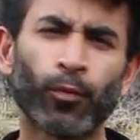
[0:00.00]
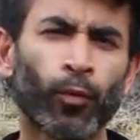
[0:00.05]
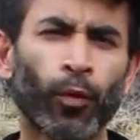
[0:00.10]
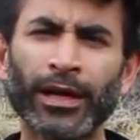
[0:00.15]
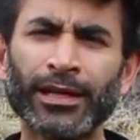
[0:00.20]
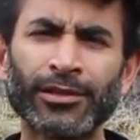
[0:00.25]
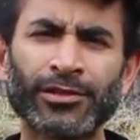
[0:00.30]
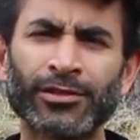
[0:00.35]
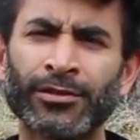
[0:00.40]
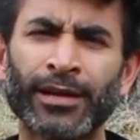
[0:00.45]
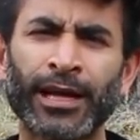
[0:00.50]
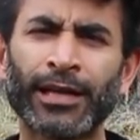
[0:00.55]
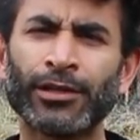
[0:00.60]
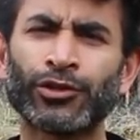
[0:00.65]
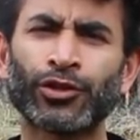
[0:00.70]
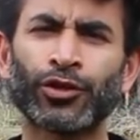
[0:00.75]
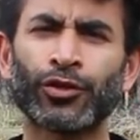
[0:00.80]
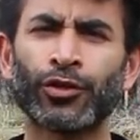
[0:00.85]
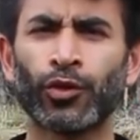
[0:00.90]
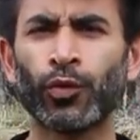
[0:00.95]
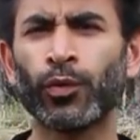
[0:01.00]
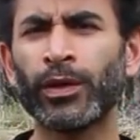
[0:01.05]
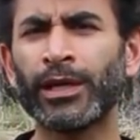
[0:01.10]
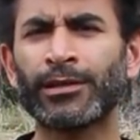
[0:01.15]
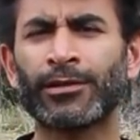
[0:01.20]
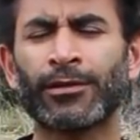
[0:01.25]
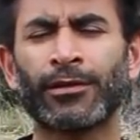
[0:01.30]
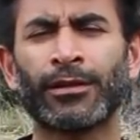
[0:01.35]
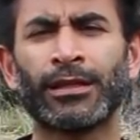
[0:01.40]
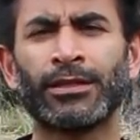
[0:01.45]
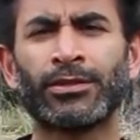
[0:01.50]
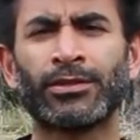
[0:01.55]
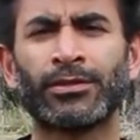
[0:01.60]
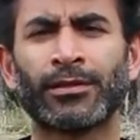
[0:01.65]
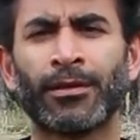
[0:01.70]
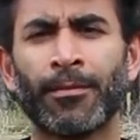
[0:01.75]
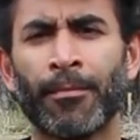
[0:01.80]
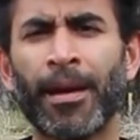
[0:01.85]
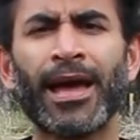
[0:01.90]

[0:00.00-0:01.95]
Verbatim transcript: what is nature doing to these